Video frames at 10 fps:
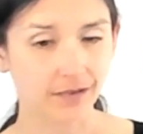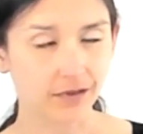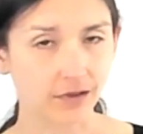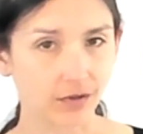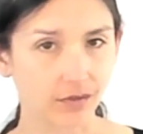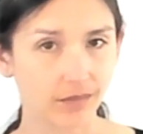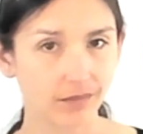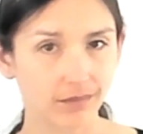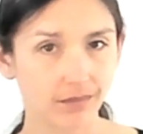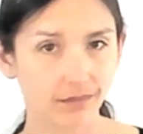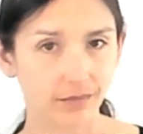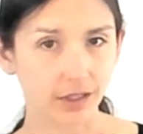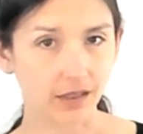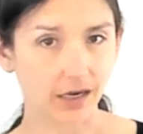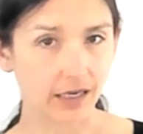So be
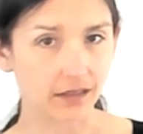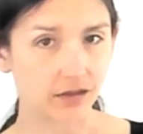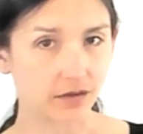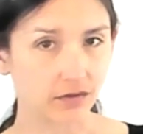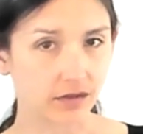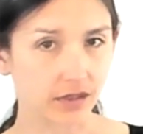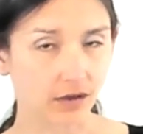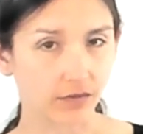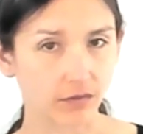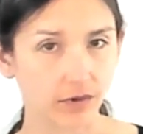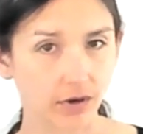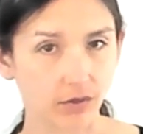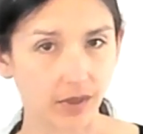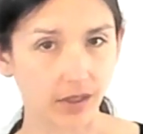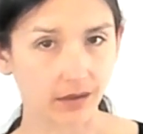kind to yourself throughout
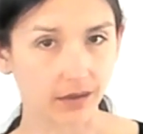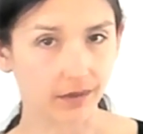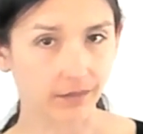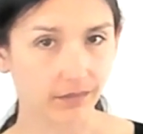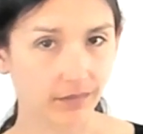awakening.